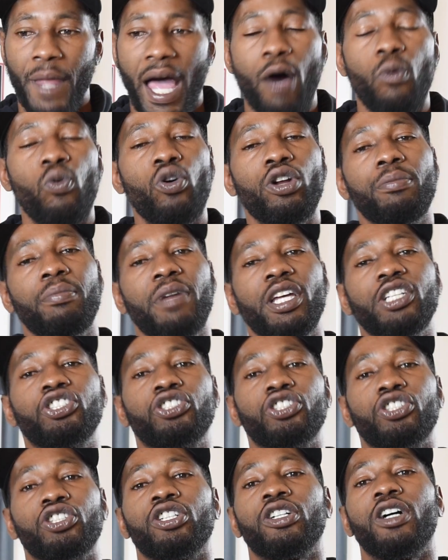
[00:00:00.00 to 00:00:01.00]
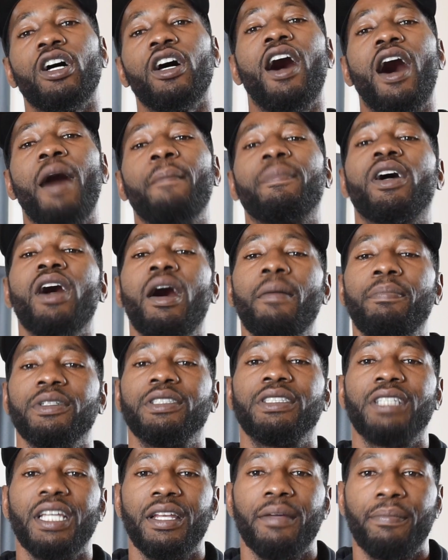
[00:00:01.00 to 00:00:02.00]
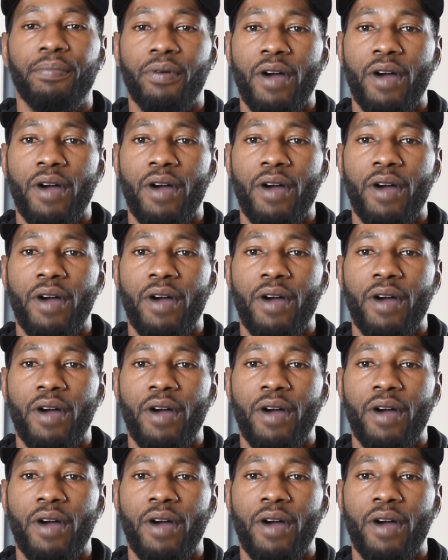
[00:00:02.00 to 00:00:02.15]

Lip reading: I want to make sure I'm compensated